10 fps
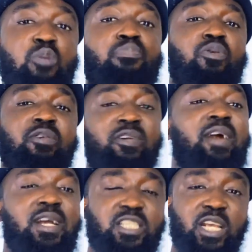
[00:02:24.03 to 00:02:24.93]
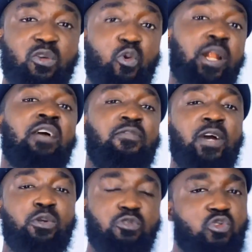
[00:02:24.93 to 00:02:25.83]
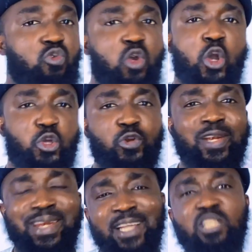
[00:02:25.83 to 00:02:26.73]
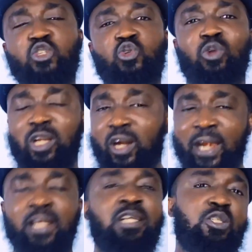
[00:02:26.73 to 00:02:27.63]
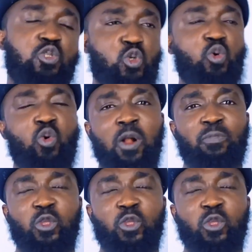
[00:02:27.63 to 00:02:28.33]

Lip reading: to progress in whatever you do, you need to learn to